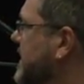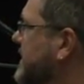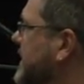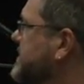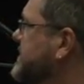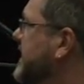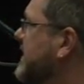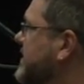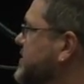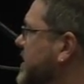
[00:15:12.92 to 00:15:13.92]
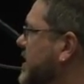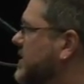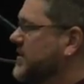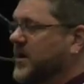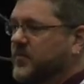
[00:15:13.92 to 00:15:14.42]
and then I just gave each
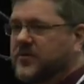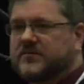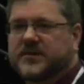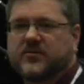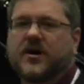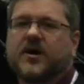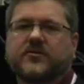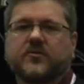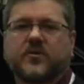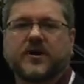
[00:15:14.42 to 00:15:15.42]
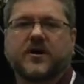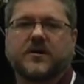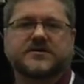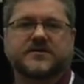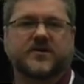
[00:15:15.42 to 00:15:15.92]
card a number. There were 101
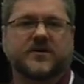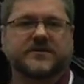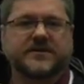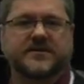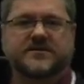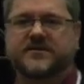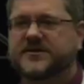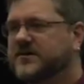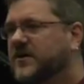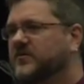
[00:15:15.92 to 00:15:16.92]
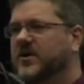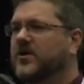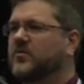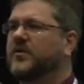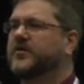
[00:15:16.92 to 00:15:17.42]
cards involved in this, so I just called them
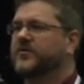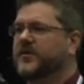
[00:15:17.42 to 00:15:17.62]
card 1 through